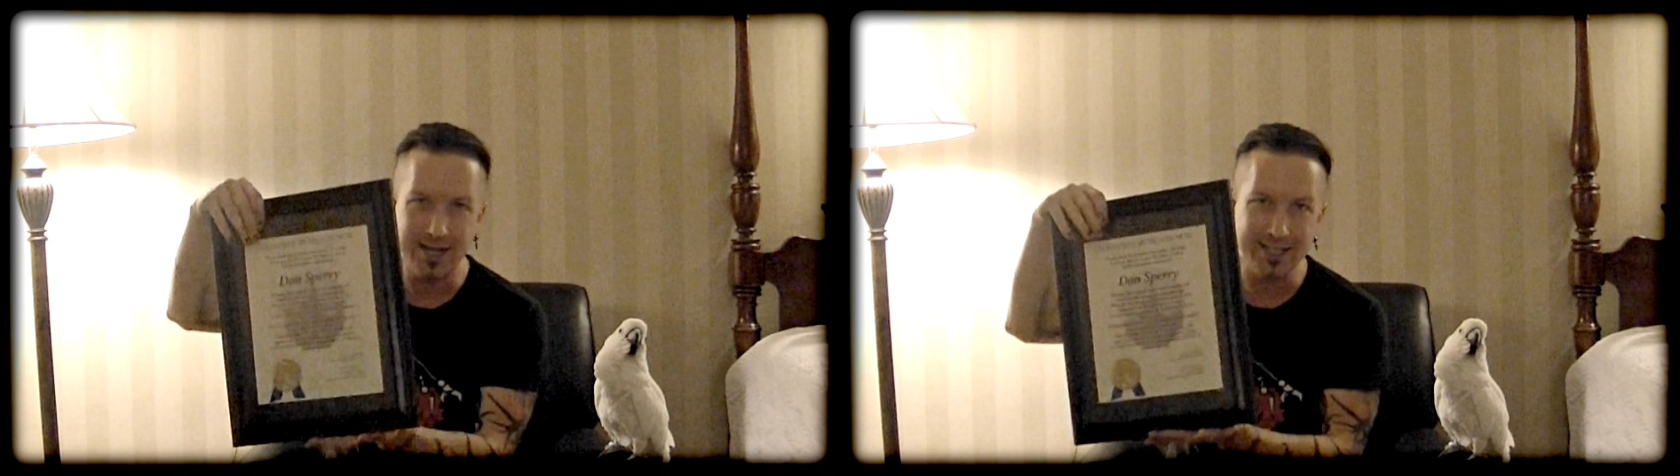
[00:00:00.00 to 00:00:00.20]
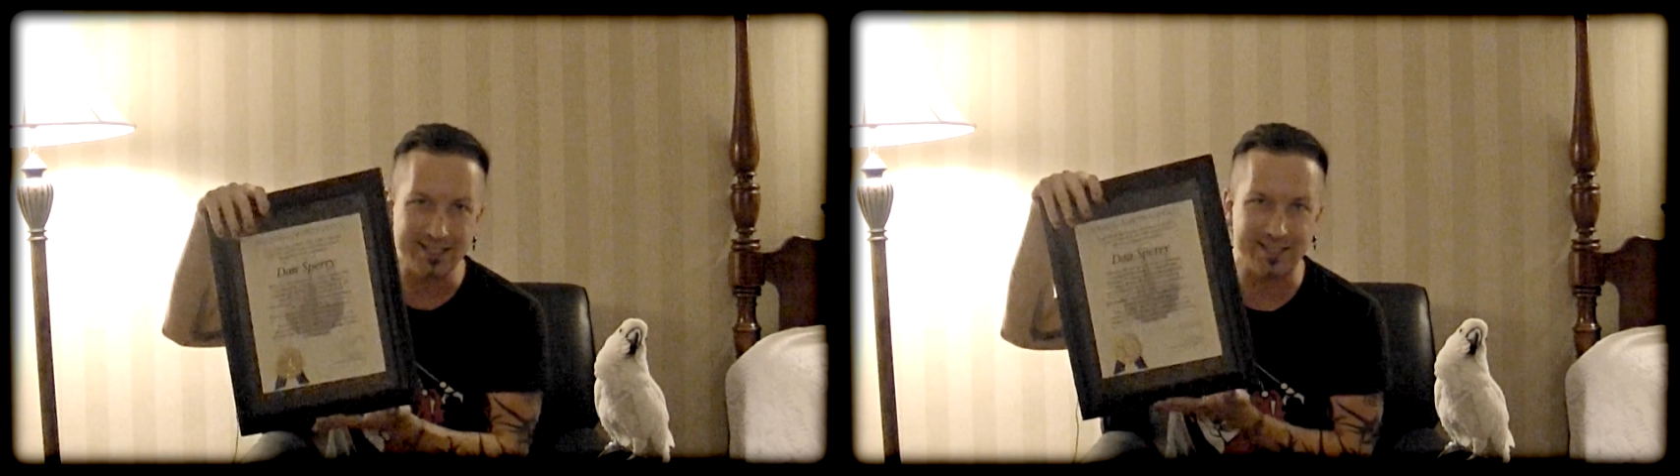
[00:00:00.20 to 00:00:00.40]

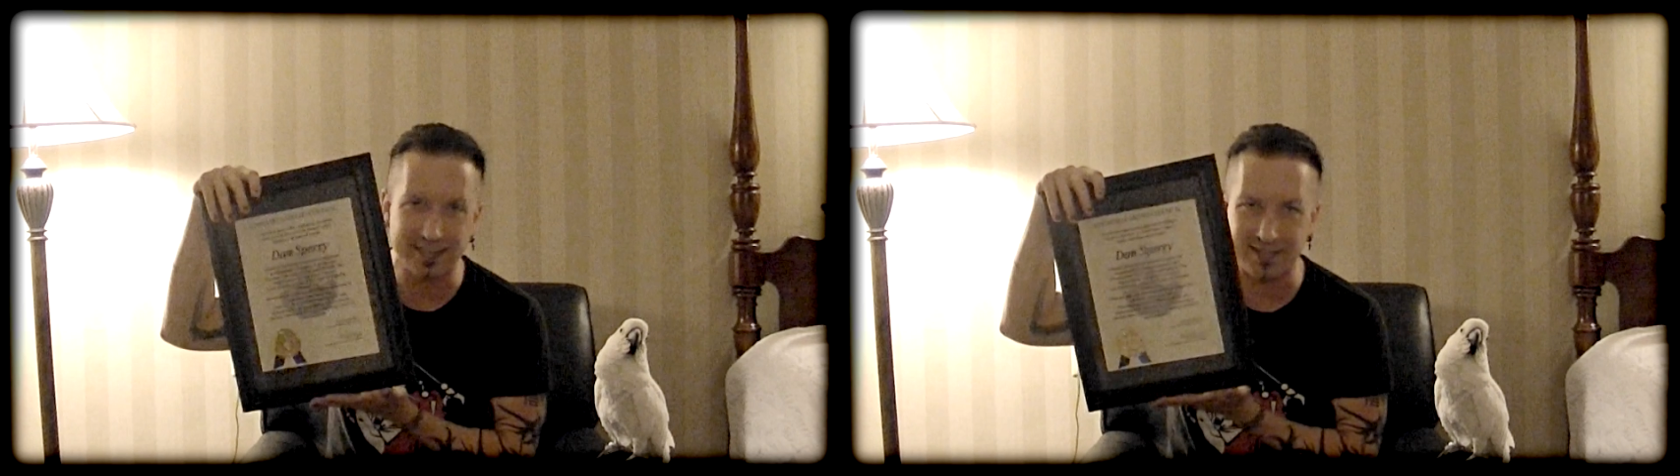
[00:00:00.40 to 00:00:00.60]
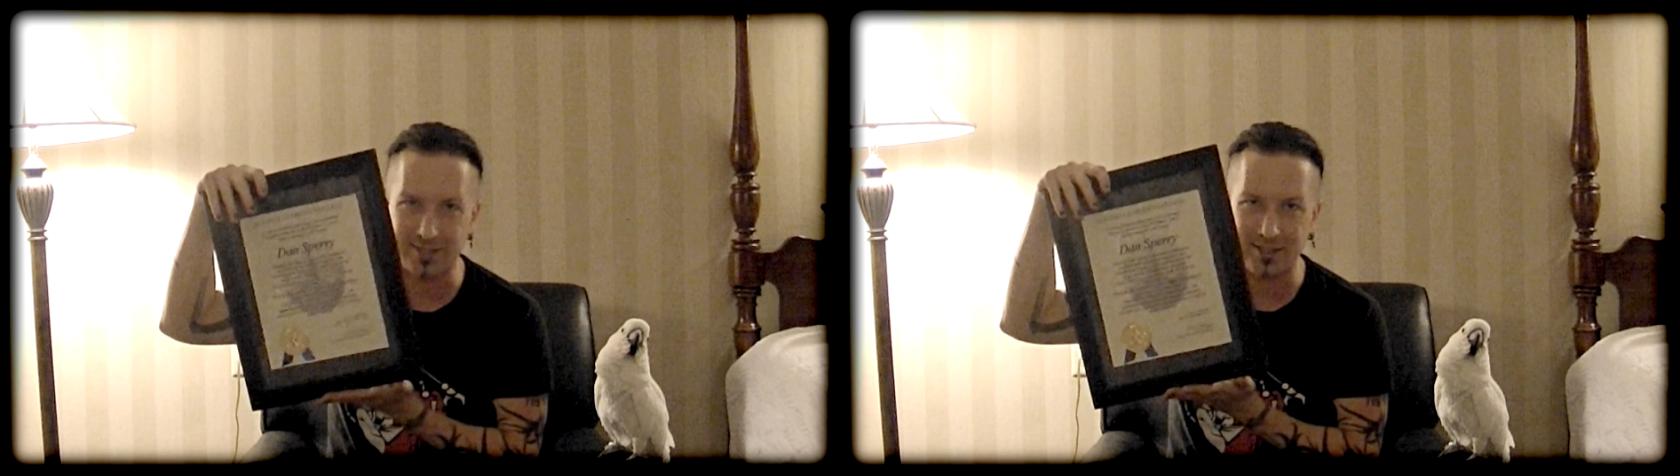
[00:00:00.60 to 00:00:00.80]

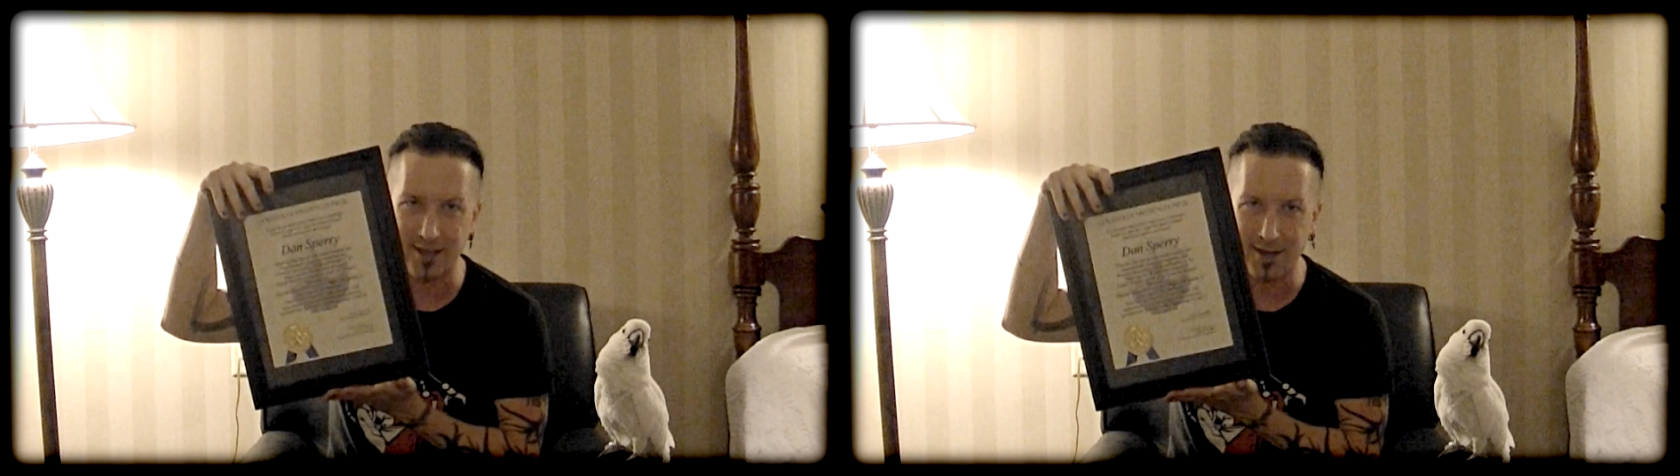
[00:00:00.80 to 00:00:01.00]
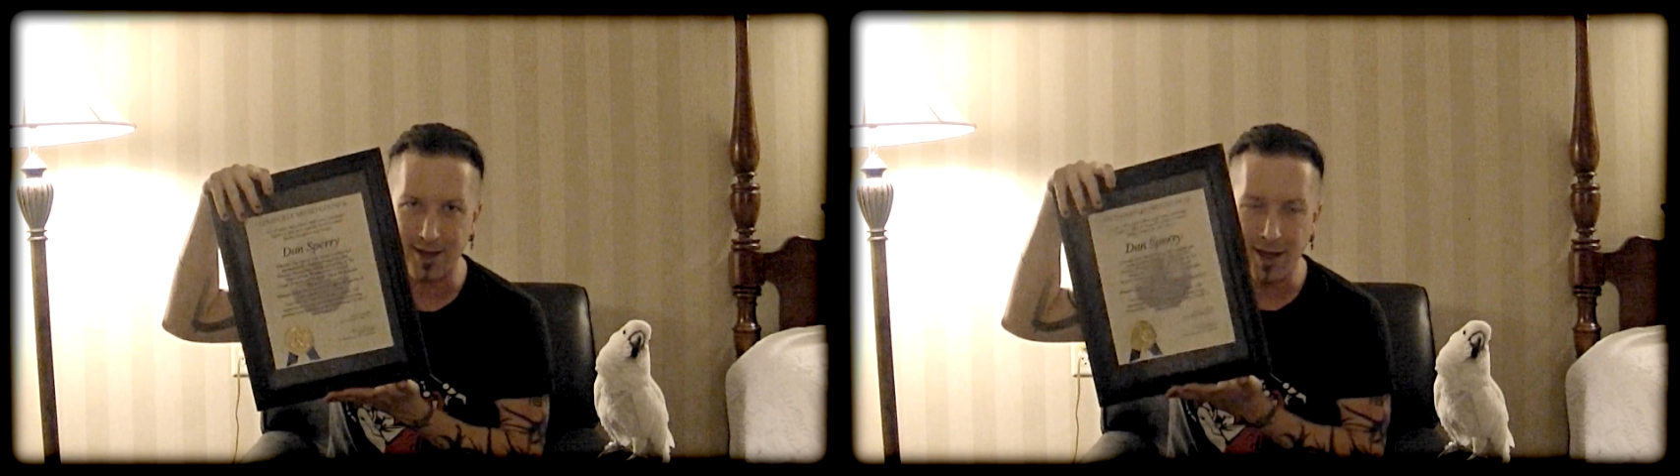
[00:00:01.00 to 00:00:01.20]

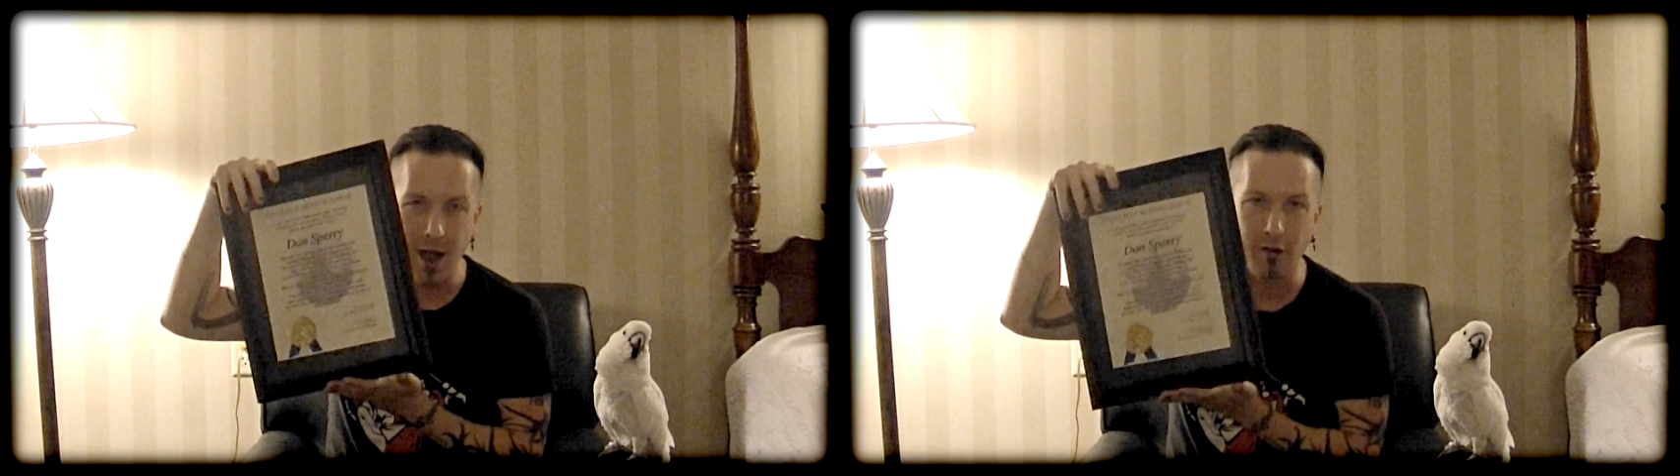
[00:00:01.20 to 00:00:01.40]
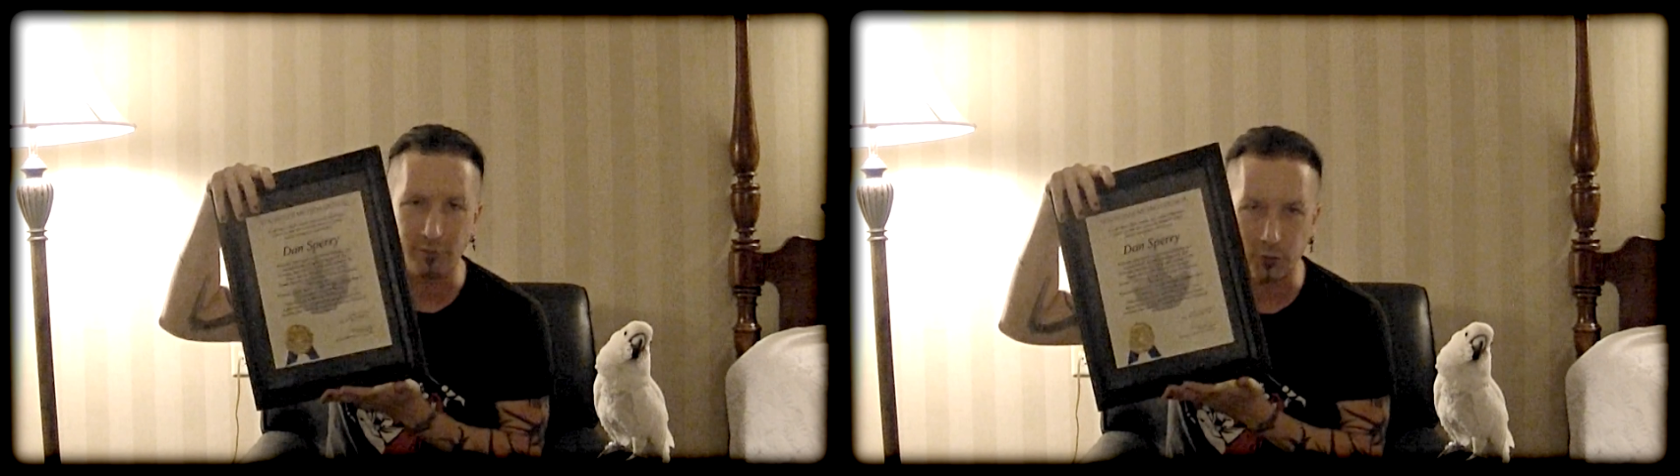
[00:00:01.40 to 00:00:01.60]
citizen
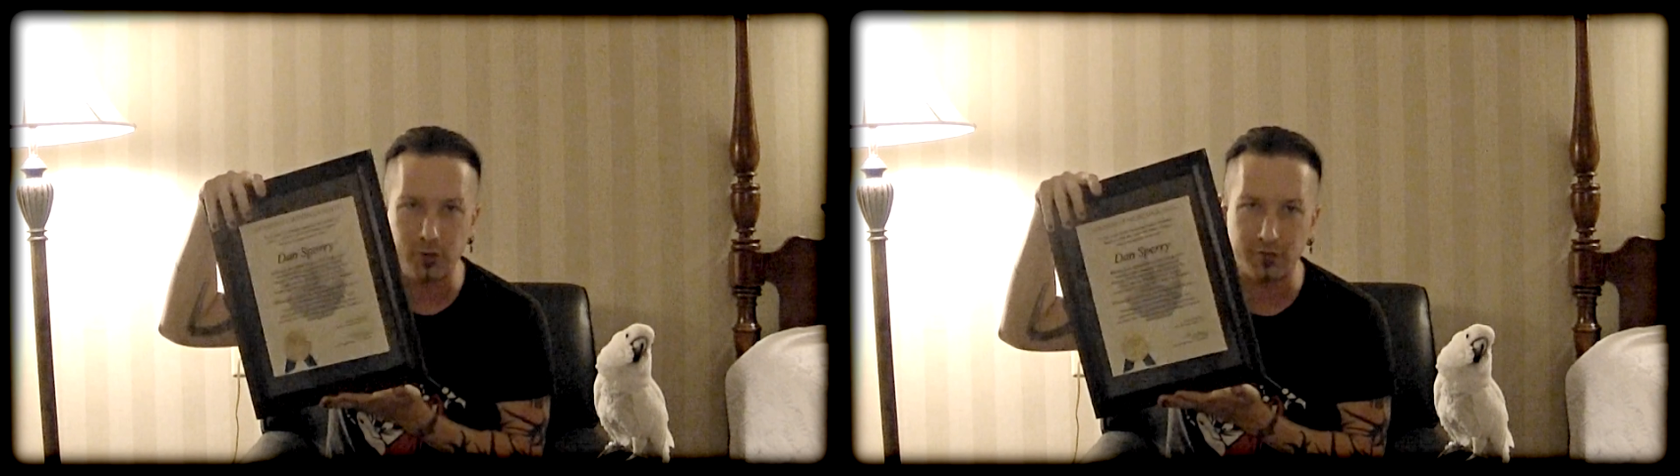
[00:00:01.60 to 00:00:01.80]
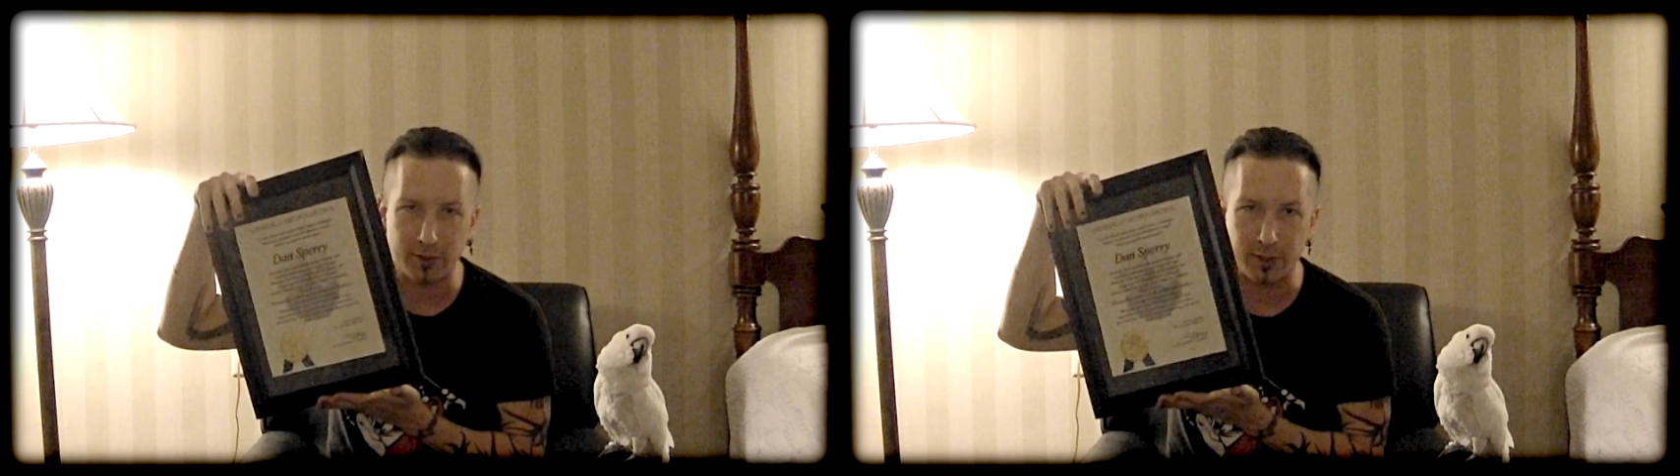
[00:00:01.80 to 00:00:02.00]
of Louisville,